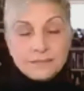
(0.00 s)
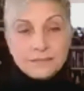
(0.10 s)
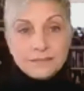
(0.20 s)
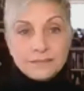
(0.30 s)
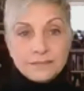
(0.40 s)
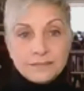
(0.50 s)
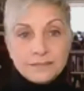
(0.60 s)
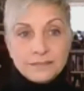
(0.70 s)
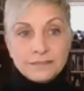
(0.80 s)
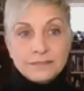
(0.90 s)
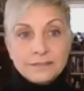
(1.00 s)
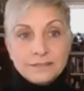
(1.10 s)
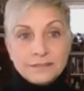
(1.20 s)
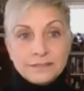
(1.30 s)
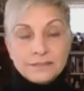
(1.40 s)

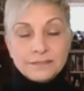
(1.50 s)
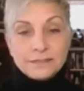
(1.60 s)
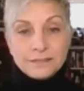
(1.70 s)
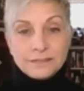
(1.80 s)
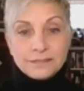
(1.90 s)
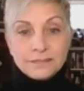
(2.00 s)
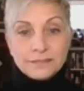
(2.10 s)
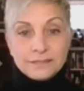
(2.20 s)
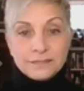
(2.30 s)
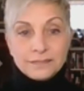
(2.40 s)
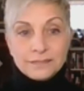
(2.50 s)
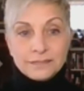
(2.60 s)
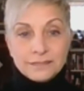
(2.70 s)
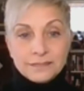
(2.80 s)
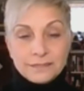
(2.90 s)

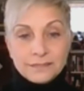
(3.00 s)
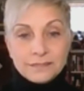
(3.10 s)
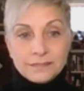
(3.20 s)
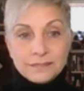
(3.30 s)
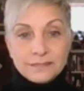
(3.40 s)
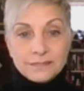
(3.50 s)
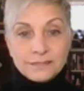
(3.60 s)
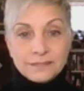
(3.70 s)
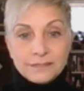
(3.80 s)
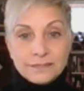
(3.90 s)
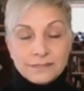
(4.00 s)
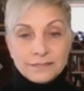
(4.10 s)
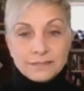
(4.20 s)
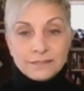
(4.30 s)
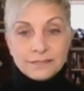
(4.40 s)

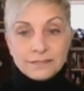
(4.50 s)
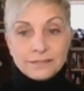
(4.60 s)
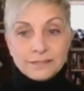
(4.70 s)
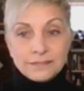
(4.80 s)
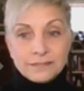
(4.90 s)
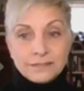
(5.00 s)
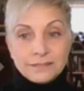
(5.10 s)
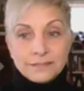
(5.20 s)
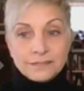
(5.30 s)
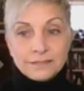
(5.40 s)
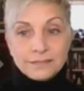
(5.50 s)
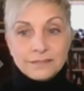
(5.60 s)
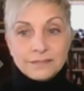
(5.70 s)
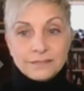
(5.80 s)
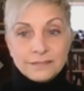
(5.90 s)

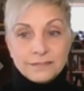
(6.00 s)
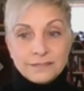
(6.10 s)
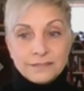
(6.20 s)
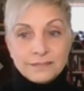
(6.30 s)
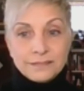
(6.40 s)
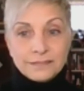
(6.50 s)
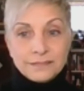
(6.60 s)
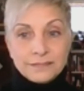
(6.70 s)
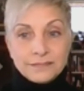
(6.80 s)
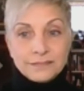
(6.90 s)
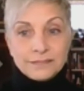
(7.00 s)
[no speech]